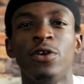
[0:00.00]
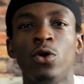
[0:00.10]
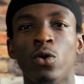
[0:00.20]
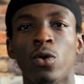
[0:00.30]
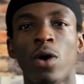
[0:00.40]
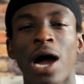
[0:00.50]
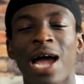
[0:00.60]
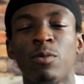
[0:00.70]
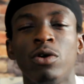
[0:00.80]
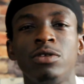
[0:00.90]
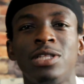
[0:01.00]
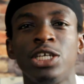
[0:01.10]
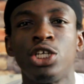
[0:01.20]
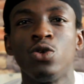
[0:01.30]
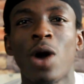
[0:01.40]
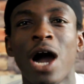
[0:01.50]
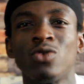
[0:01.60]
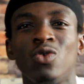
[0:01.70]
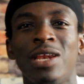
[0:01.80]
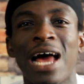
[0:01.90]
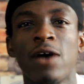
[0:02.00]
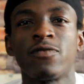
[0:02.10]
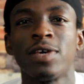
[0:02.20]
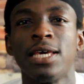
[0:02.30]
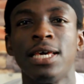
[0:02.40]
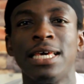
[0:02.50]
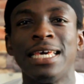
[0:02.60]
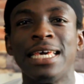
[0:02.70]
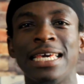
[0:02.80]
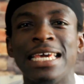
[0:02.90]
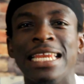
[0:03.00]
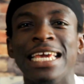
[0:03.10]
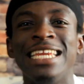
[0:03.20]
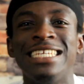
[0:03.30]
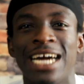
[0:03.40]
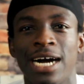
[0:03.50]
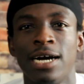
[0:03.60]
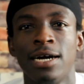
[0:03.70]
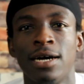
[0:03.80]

video I'm going to teach you how to laugh in India.